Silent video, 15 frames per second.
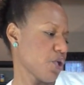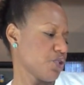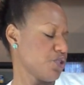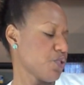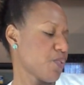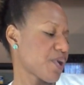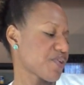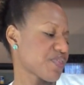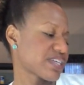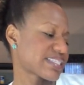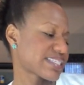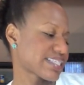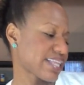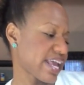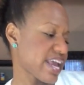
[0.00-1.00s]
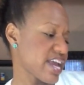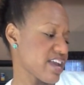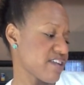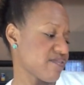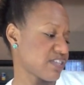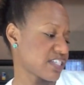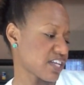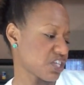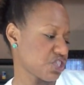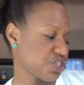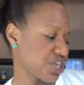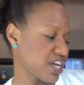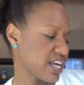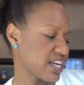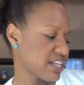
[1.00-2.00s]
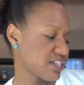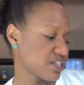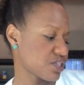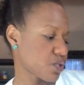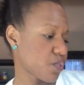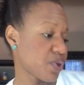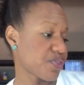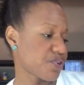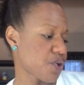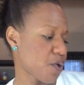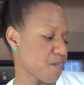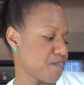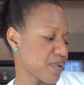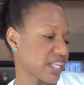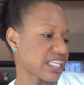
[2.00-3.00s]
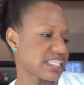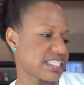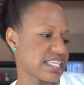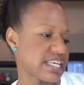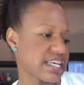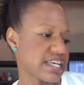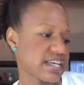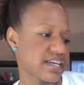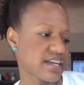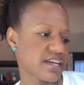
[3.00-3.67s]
You wear the slave's jeans with nobility.